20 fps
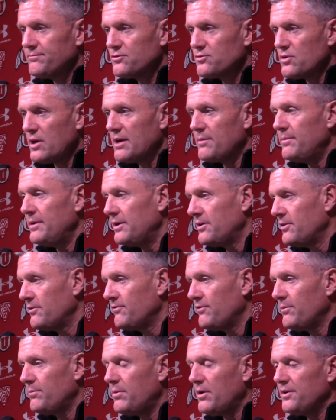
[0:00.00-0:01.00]
try to be a good
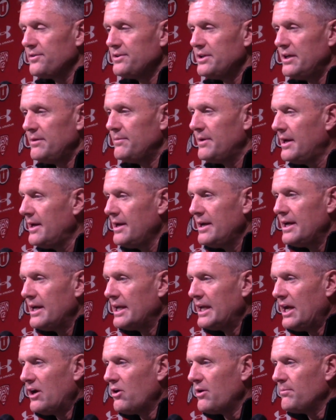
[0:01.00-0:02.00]
football team.
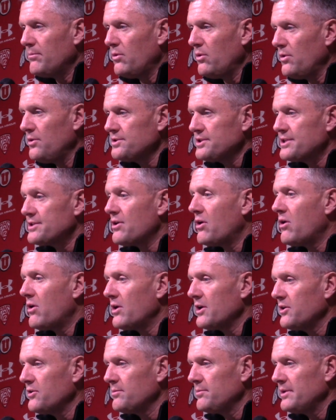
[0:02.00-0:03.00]
Garrett Bolles is
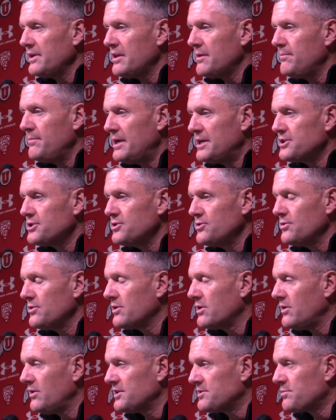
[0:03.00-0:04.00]
arguably the best
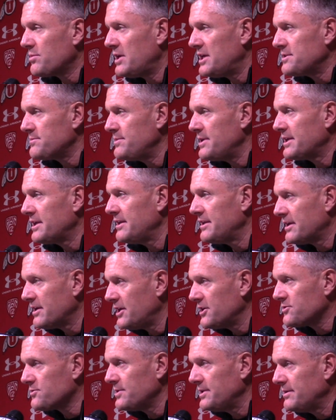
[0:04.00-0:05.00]
junior college prospect in the
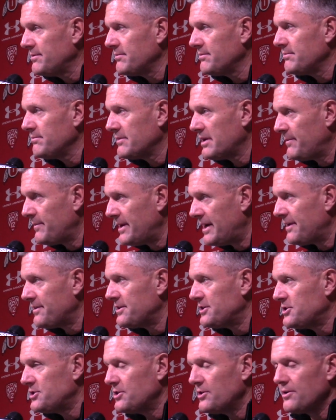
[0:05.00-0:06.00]
country coming out
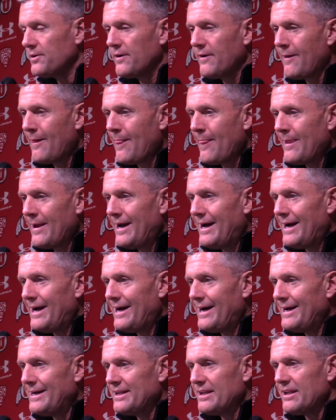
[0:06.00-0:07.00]
this year. A